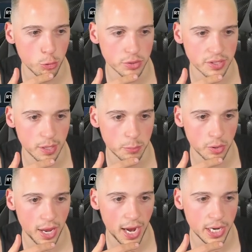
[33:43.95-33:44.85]
Boozer's up to
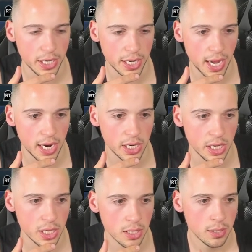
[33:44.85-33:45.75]
an 80,
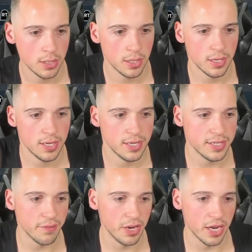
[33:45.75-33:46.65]
80,
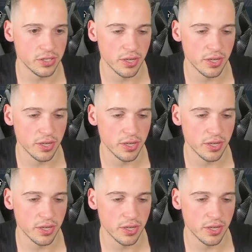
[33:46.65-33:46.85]
78.